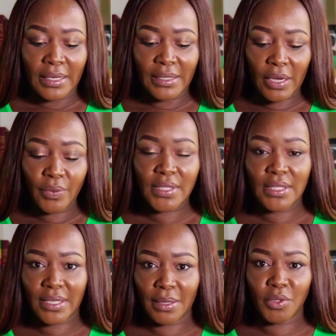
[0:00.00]
Now is
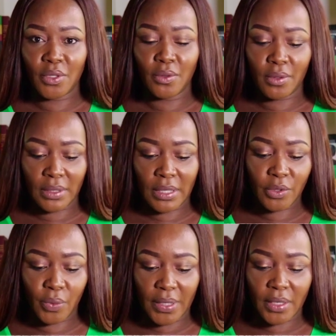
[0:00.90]
the time to
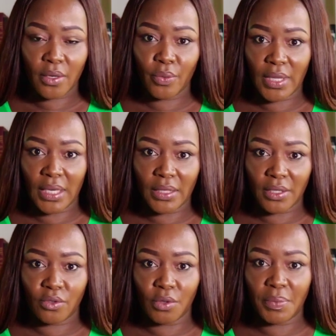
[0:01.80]
network with
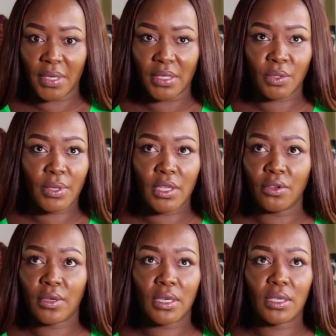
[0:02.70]
industry peers, whether
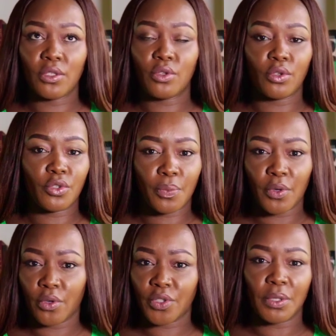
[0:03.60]
you're getting into
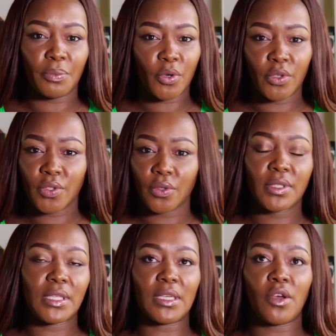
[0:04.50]
entrepreneurship or
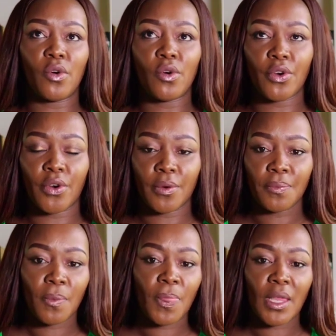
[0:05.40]
consulting
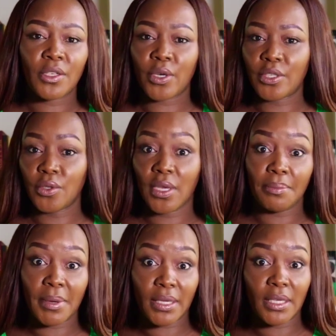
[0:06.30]
or trying to
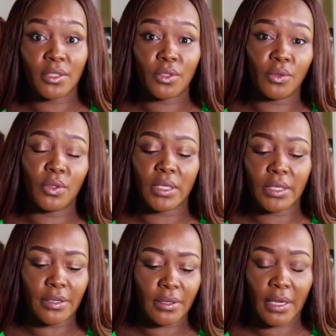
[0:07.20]
get back into
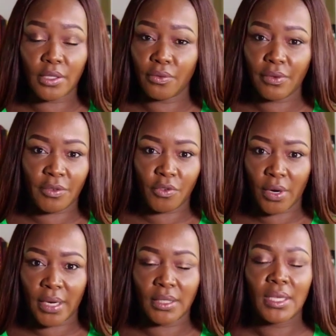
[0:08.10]
the 9-to-5
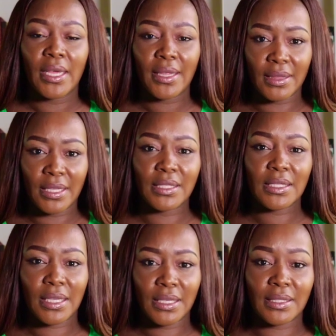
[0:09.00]
grind.
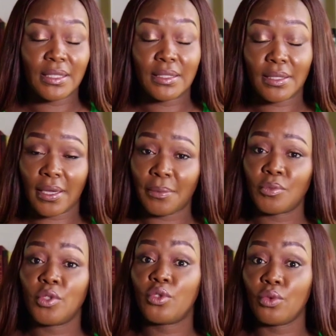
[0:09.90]
This is the
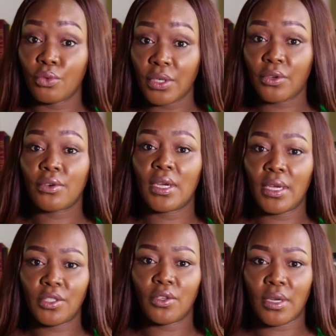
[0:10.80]
time to
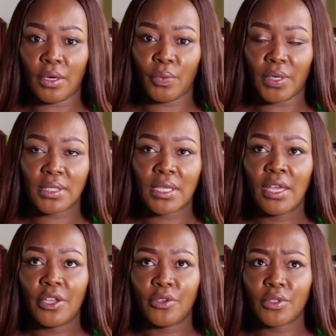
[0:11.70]
recreate your networks.
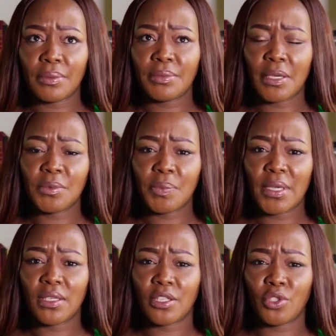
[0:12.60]
Sometimes
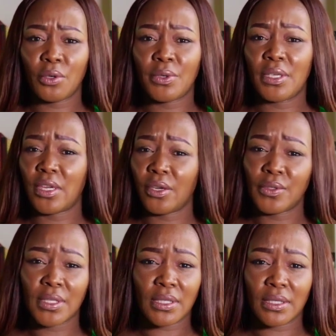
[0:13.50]
being in a job really
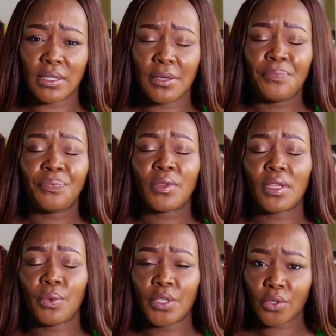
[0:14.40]
closes us.
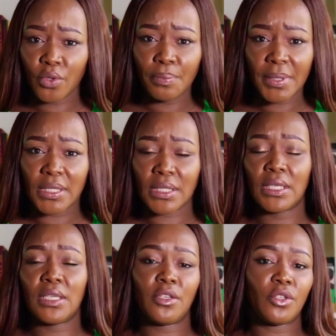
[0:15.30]
We're so
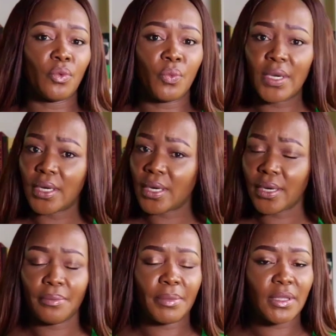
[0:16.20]
busy, you work,
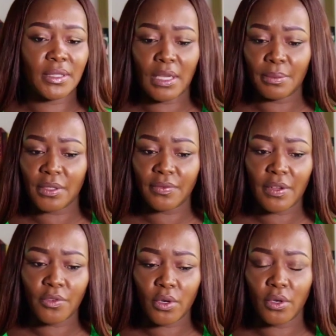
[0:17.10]
by the time it's
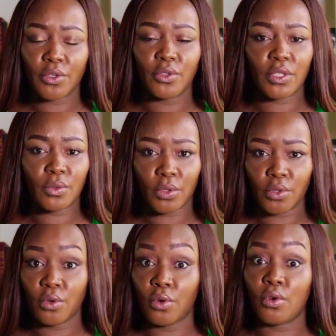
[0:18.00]
5 o'clock, you just
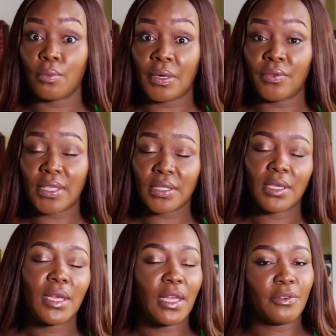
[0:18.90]
want to go home and
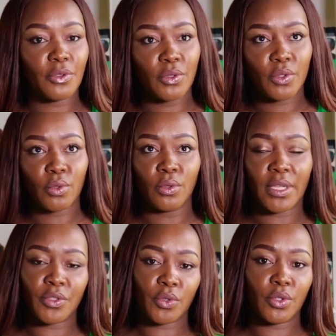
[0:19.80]
rest. And for those who
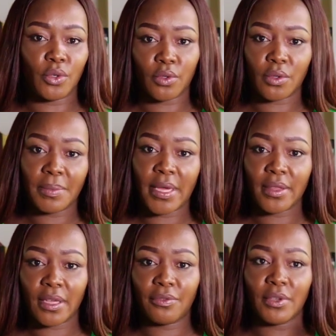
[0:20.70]
enjoy to go to the
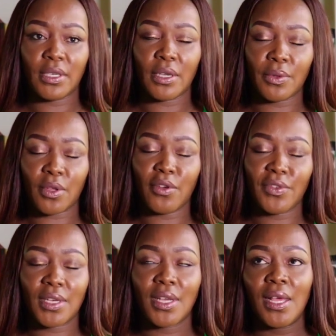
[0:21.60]
bar, thankfully now with
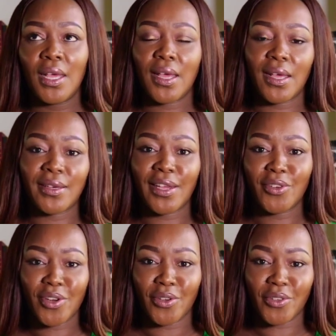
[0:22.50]
COVID,
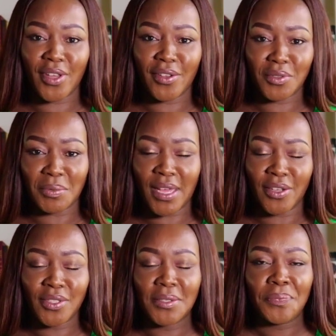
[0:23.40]
9 o'clock you have to be
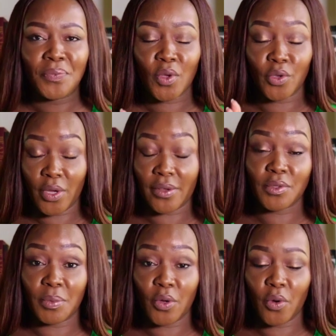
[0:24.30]
out or you have
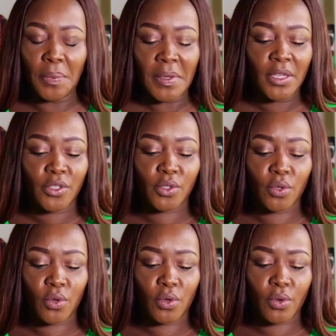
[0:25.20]
to be home.
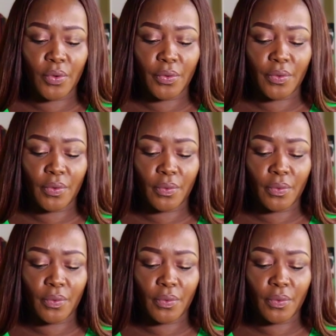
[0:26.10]
So